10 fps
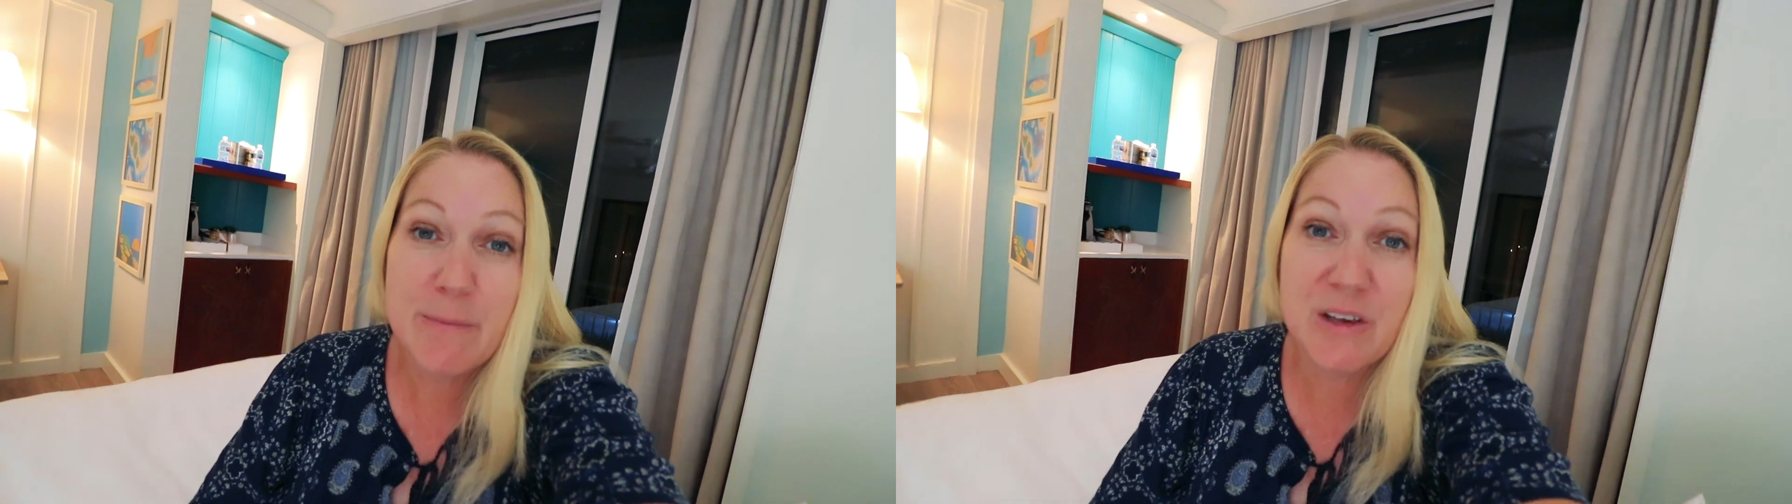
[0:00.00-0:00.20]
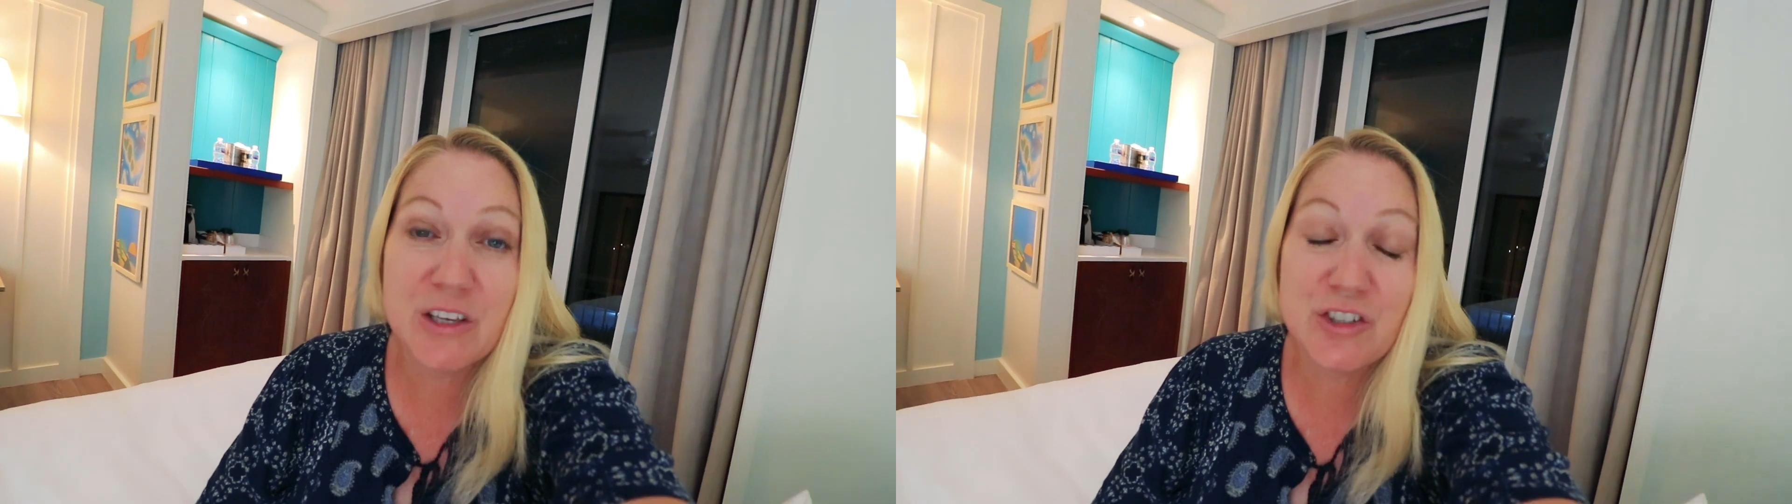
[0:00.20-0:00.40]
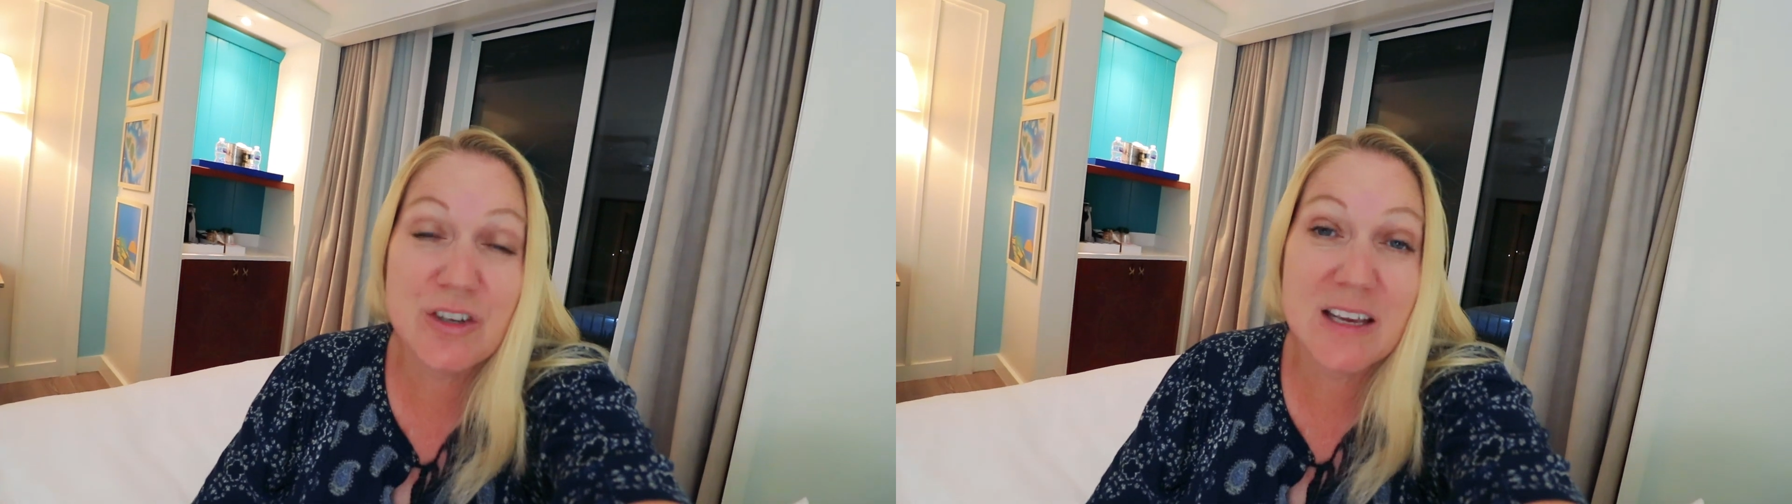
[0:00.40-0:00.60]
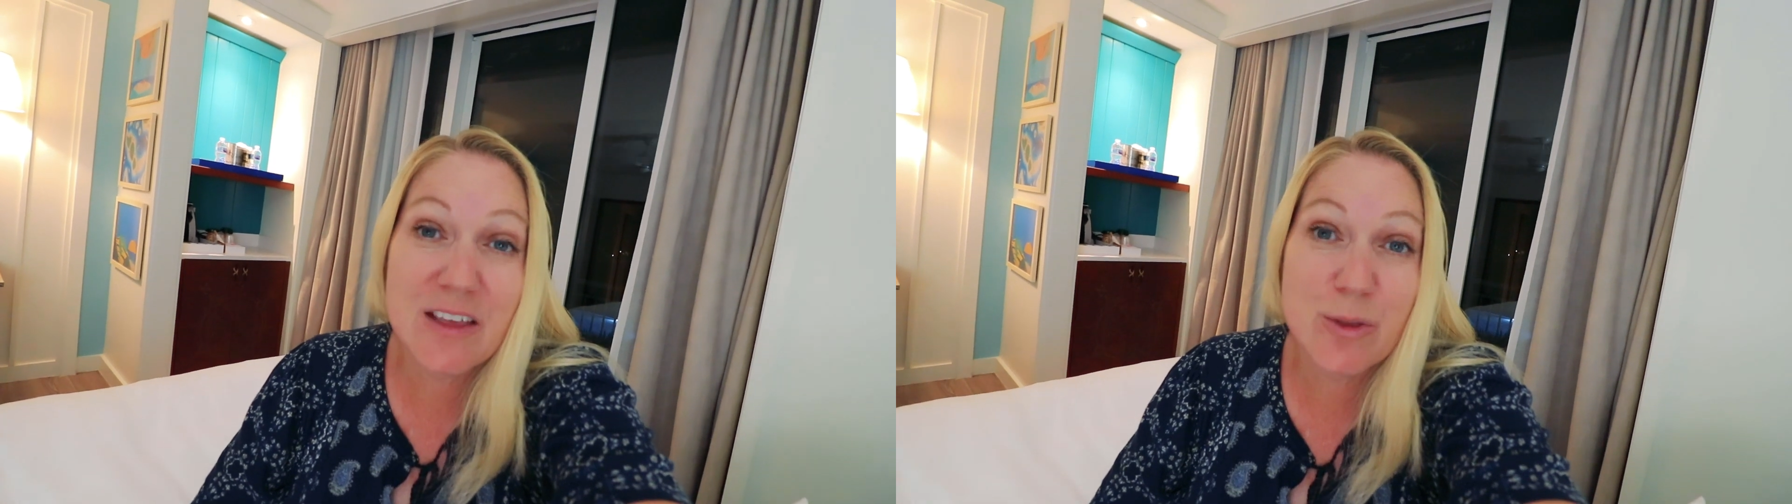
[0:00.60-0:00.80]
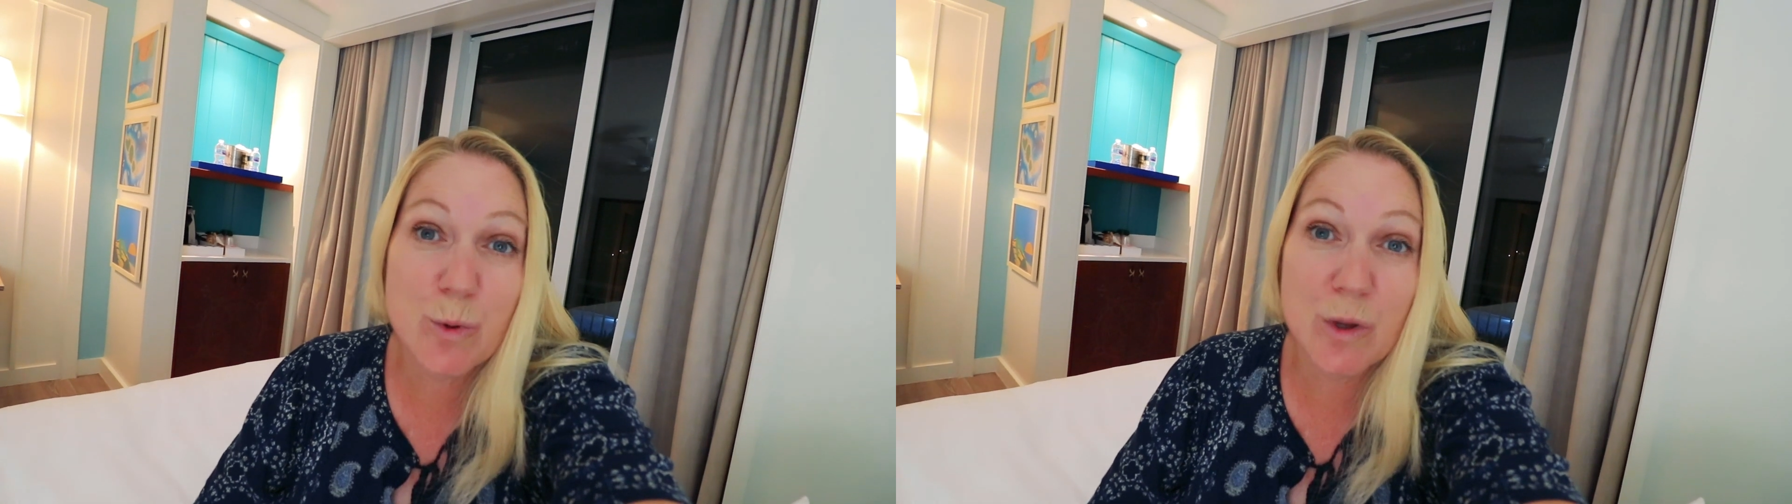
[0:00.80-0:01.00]
because you could
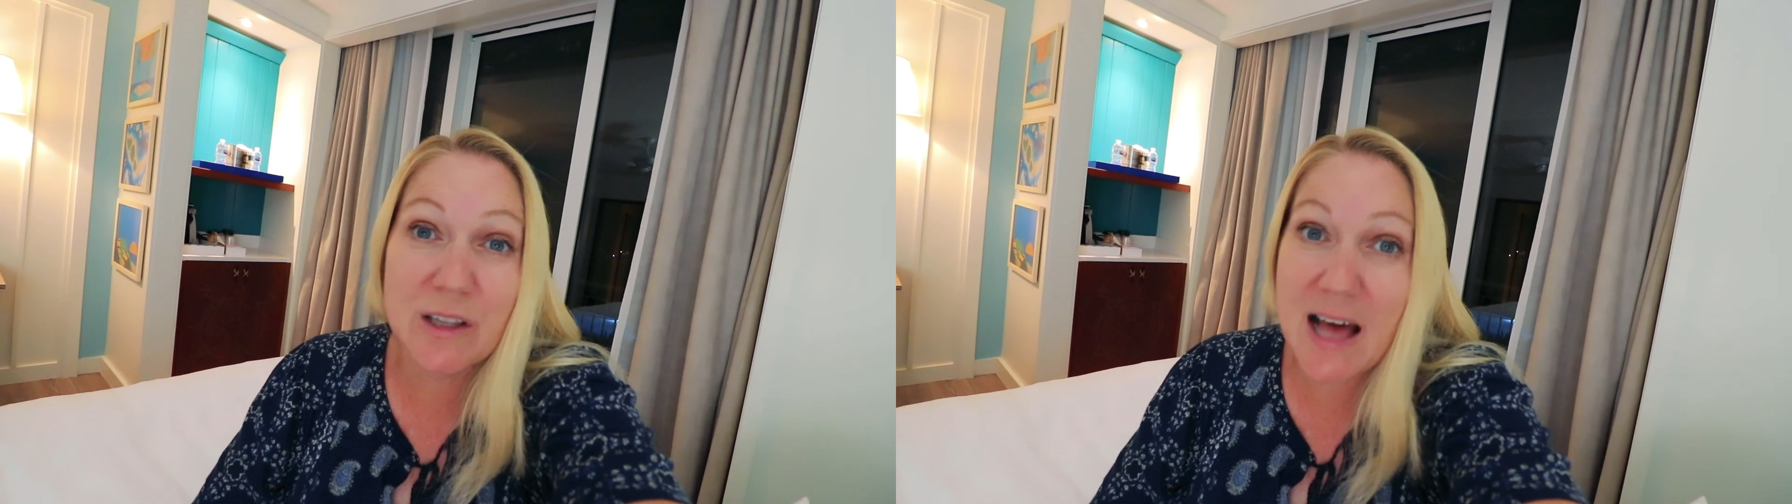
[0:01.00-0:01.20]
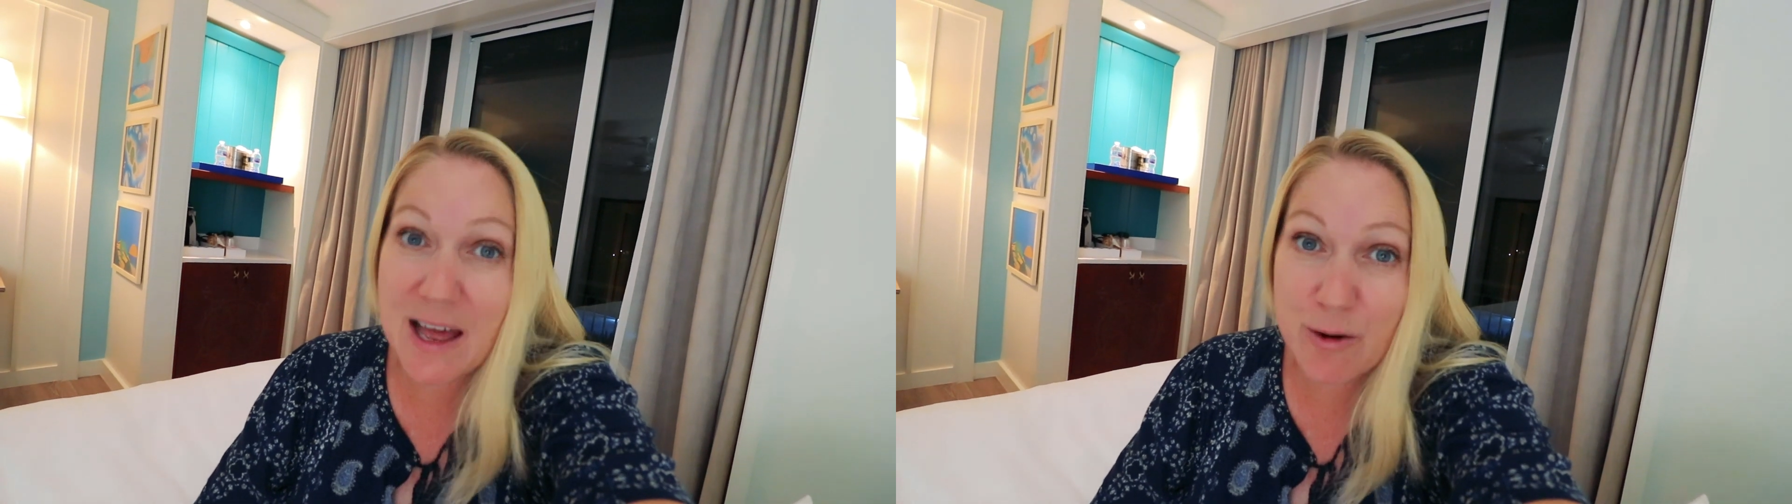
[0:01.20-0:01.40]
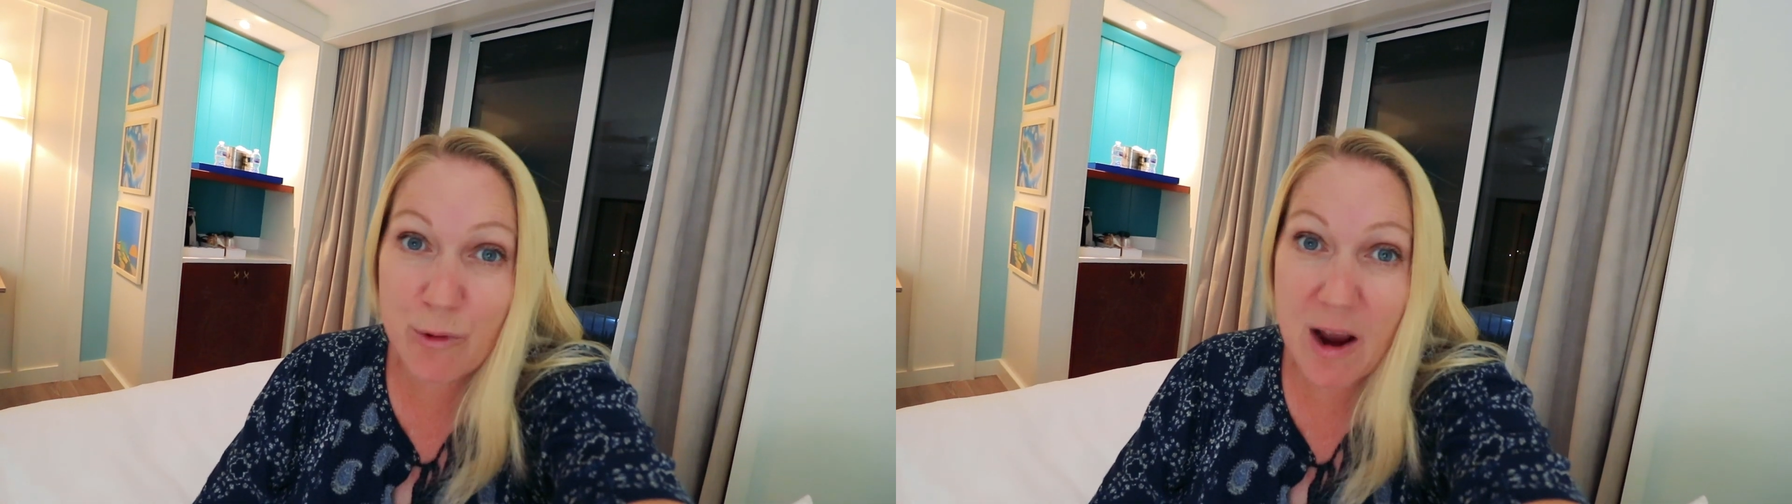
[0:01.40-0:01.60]
get through a lot of